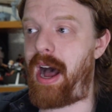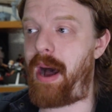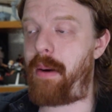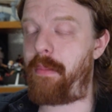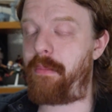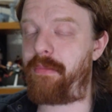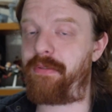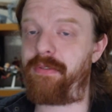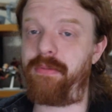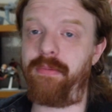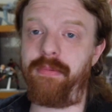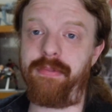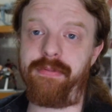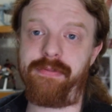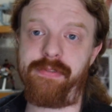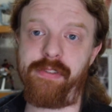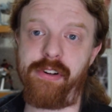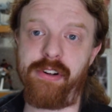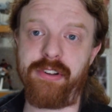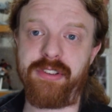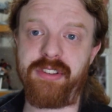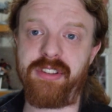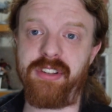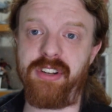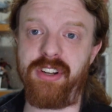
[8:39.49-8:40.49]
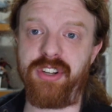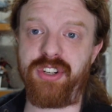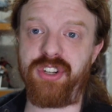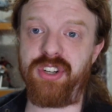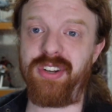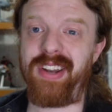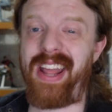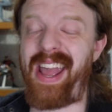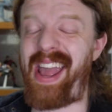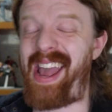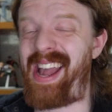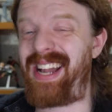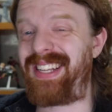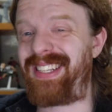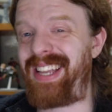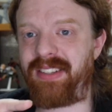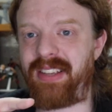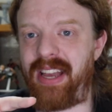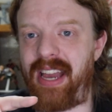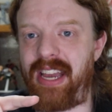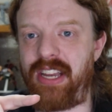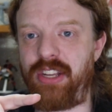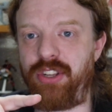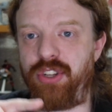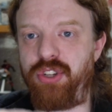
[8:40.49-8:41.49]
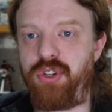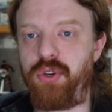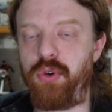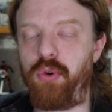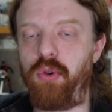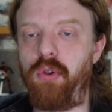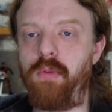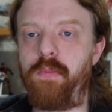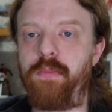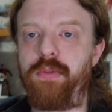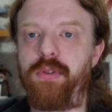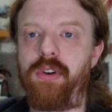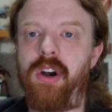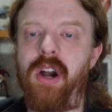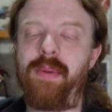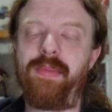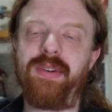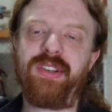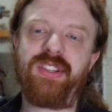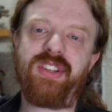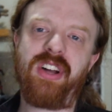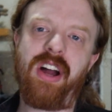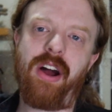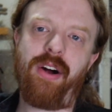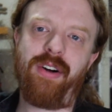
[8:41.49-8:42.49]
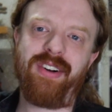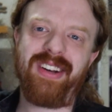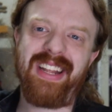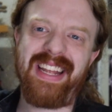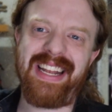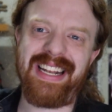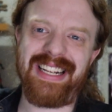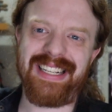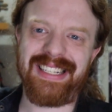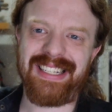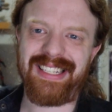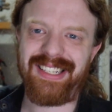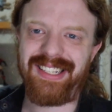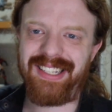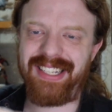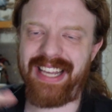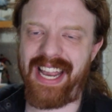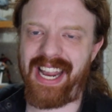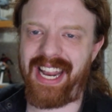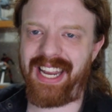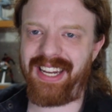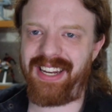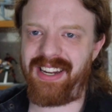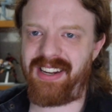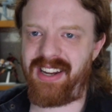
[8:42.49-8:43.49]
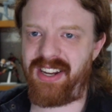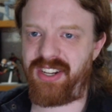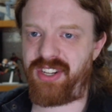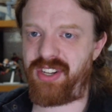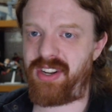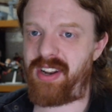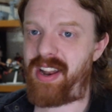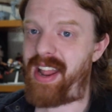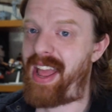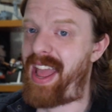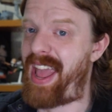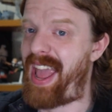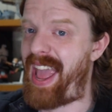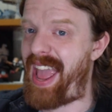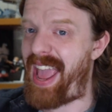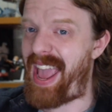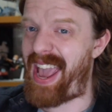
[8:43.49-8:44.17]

from first edition has a dual primary turret in second edition,